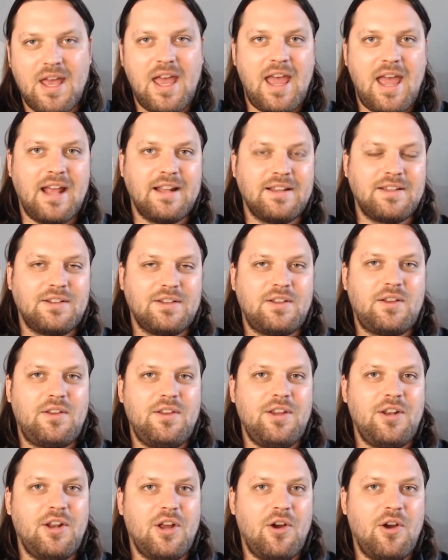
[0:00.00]
and to
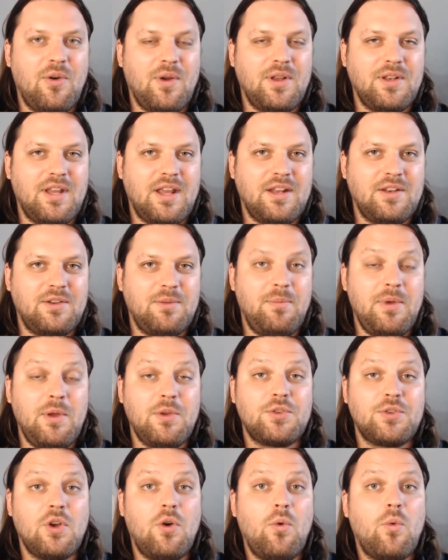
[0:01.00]
and to be
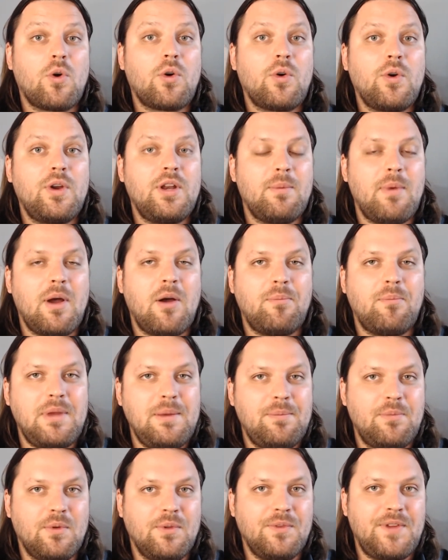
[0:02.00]
so worried about
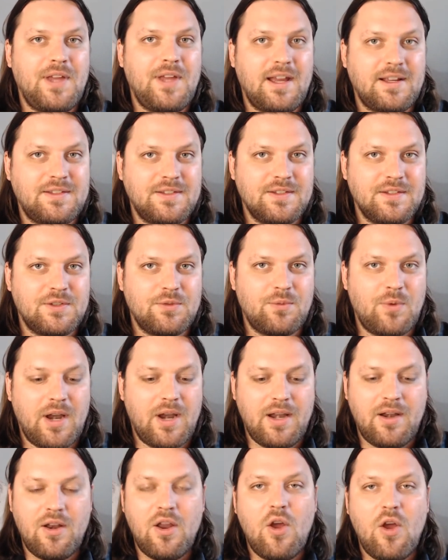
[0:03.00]
people in Texas,
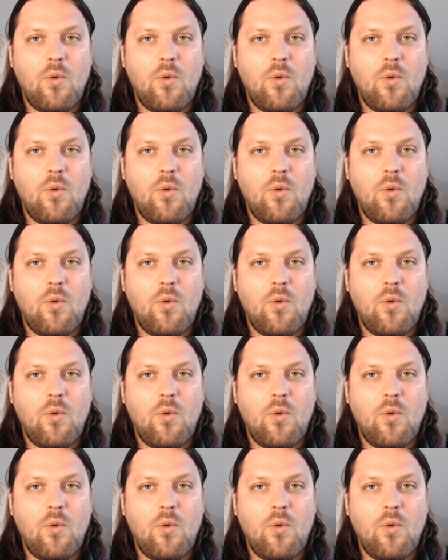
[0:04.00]
right?